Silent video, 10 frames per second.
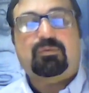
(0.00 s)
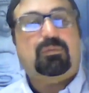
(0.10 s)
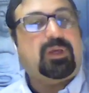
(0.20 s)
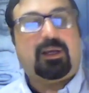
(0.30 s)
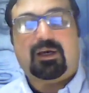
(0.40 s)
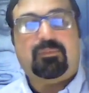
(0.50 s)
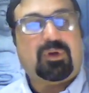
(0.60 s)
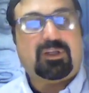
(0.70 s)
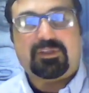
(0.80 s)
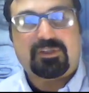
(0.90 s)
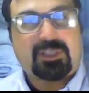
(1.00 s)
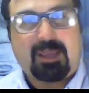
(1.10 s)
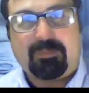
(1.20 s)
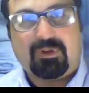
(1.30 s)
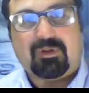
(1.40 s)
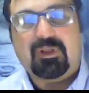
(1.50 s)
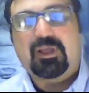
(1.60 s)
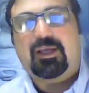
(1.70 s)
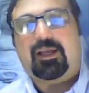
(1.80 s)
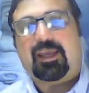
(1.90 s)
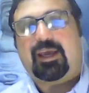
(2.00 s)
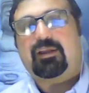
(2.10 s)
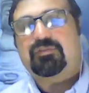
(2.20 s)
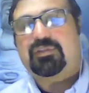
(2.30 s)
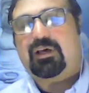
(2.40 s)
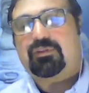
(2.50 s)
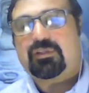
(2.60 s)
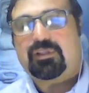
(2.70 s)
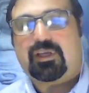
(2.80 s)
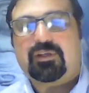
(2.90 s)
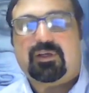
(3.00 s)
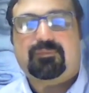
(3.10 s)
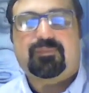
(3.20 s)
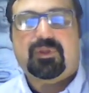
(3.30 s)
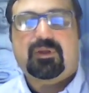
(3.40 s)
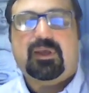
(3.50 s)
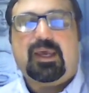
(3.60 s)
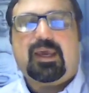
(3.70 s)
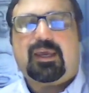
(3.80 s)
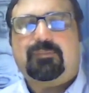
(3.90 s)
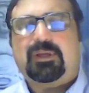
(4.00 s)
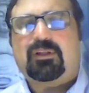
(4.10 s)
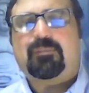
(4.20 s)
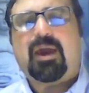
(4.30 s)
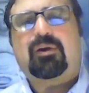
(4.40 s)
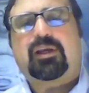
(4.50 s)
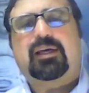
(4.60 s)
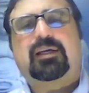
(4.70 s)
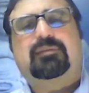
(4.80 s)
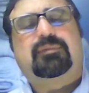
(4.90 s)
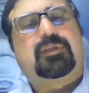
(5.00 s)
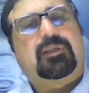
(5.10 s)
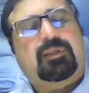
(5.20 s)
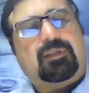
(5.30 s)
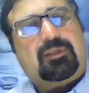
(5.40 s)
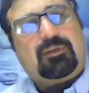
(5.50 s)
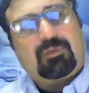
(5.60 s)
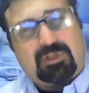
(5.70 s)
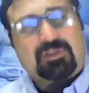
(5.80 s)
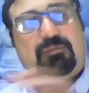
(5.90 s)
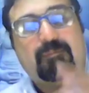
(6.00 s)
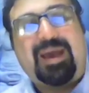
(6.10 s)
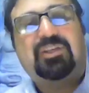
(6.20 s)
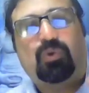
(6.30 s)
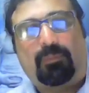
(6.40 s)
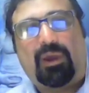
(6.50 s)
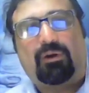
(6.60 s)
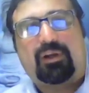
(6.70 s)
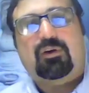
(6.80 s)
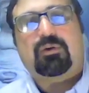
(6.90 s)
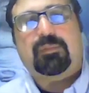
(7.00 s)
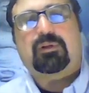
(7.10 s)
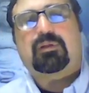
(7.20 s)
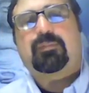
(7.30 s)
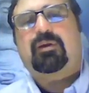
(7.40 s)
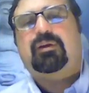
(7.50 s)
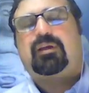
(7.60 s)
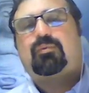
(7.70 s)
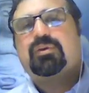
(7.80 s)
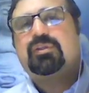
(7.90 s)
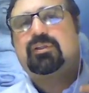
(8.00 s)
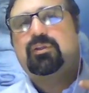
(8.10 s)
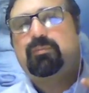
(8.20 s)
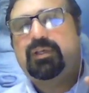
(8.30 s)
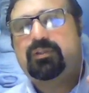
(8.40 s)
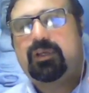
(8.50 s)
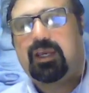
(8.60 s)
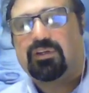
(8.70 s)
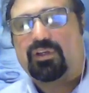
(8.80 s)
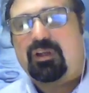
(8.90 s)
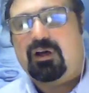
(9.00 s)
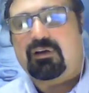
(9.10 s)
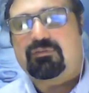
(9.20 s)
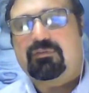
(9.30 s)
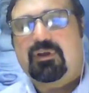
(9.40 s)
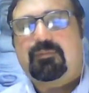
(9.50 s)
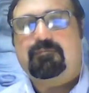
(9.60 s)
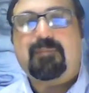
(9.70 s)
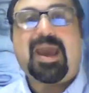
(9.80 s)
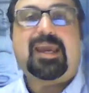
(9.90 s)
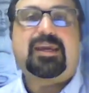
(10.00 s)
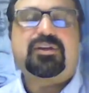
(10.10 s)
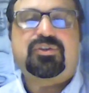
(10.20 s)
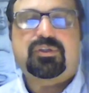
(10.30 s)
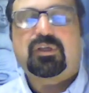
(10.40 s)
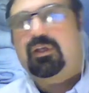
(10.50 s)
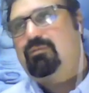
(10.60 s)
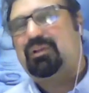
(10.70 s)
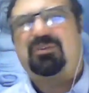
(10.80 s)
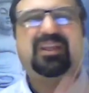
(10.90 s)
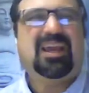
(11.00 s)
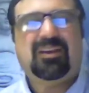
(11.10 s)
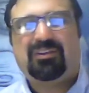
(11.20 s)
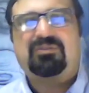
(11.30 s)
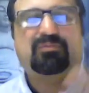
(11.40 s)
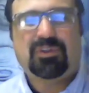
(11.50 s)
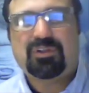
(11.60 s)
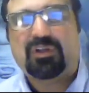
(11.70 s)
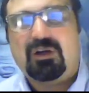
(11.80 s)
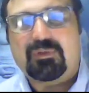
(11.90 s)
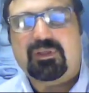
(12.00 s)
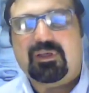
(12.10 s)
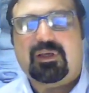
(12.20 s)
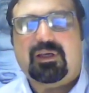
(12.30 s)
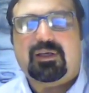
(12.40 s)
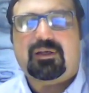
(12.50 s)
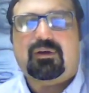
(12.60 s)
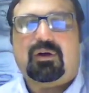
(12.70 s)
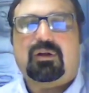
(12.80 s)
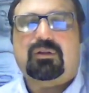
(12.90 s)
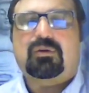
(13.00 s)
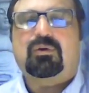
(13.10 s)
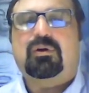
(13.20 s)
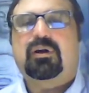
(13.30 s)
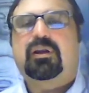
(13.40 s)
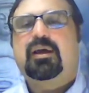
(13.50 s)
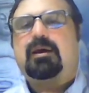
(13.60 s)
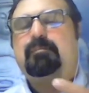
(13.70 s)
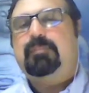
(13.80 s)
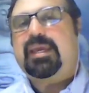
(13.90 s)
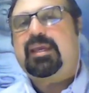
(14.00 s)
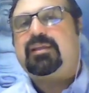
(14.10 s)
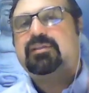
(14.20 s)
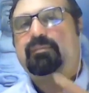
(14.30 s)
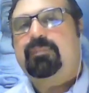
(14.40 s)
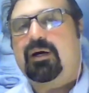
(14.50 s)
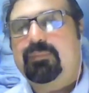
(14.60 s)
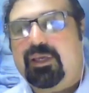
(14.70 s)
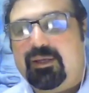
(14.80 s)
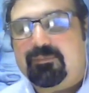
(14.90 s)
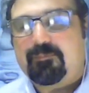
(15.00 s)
will become really the staple, again, of Southeast Asia. In Middle America, whether it's Mesoamerica or Middle America, we see the domestication of maize, what today we just commonly call corn, beans, and pumpkin.